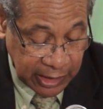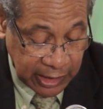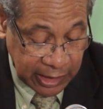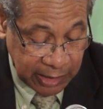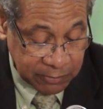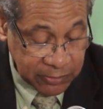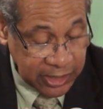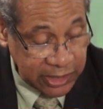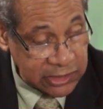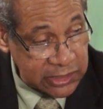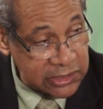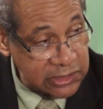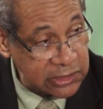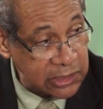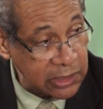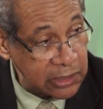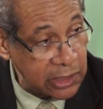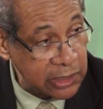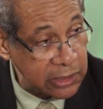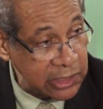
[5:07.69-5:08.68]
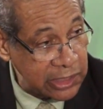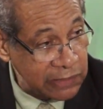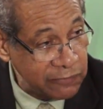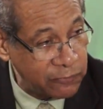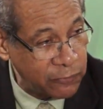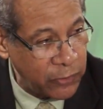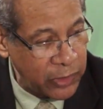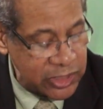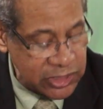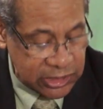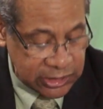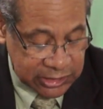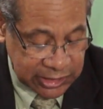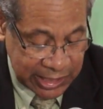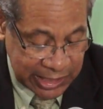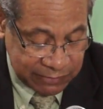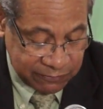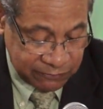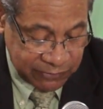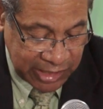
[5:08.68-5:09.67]
That is influenza
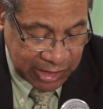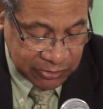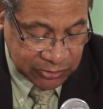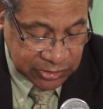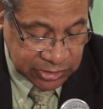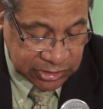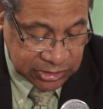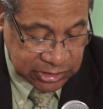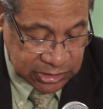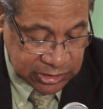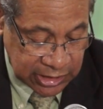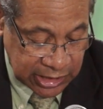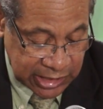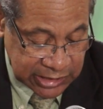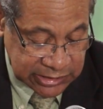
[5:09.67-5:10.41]
type virus,